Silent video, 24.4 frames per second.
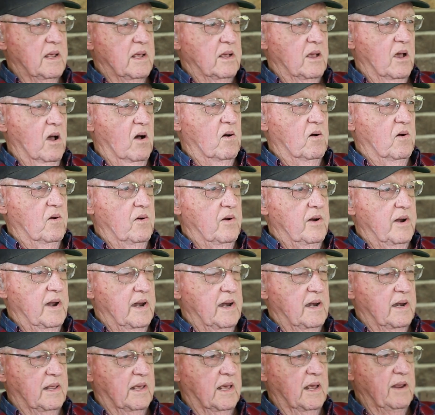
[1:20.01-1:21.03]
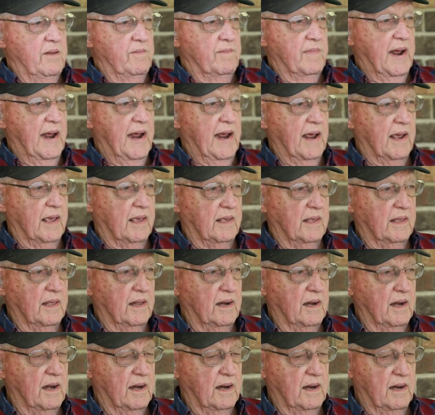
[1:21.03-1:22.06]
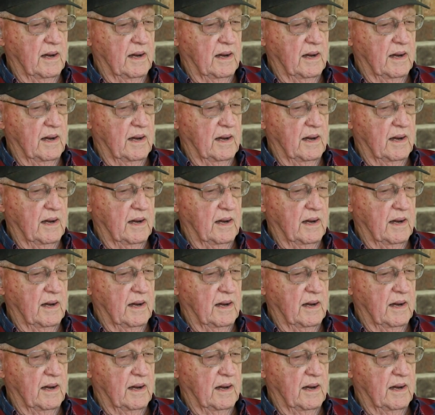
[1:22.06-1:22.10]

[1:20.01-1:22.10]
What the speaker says: gone, and came back, and